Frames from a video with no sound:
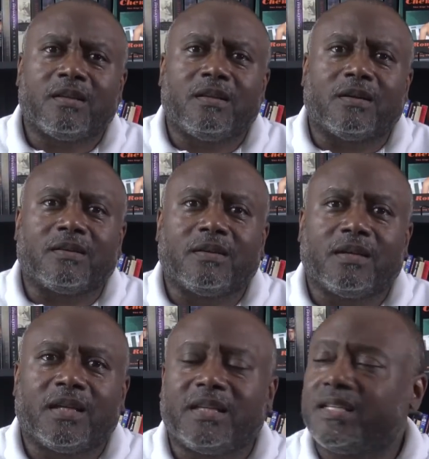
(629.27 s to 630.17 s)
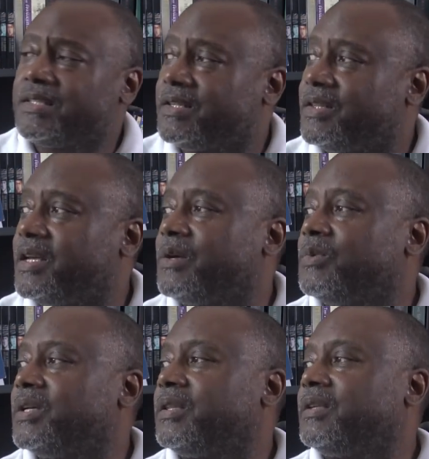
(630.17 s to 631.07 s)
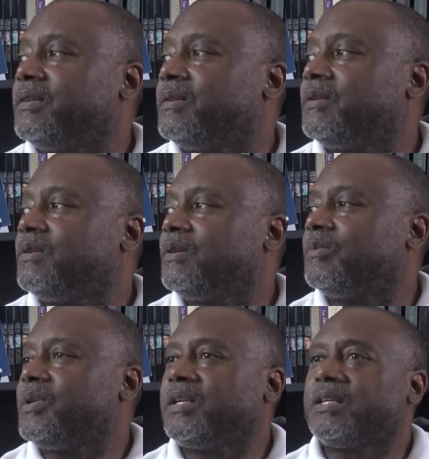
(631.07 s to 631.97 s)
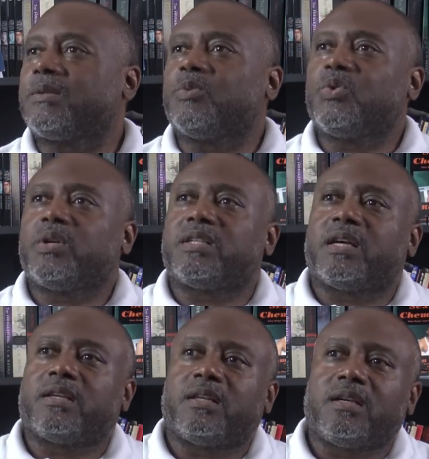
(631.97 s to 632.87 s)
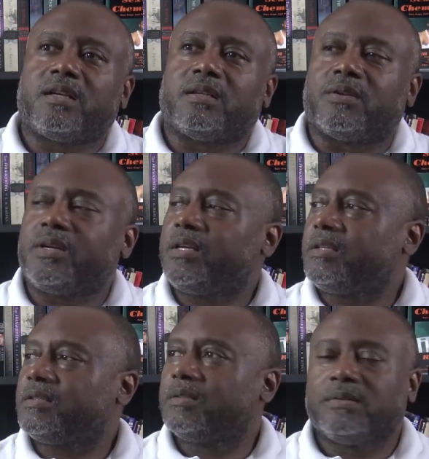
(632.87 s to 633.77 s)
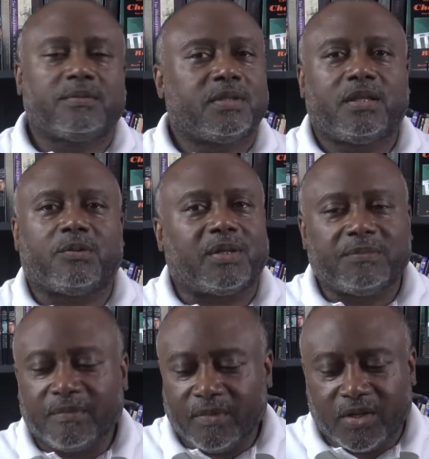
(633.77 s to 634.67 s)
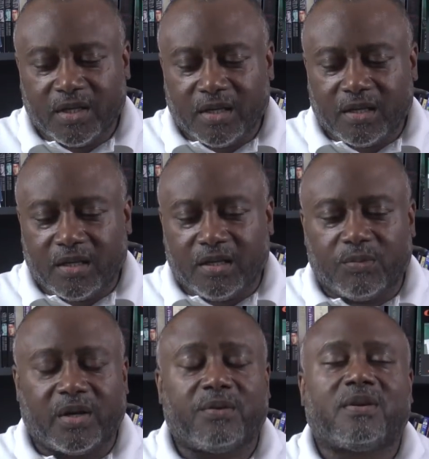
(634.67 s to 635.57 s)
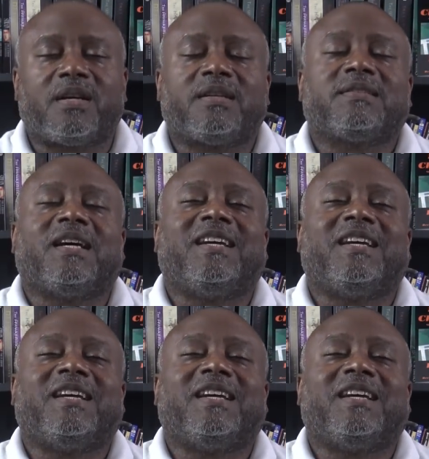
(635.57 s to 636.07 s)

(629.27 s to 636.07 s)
Look, and that's the thing with it. Oh man, got some noise out here cutting the grass. Anyway, anyway, right?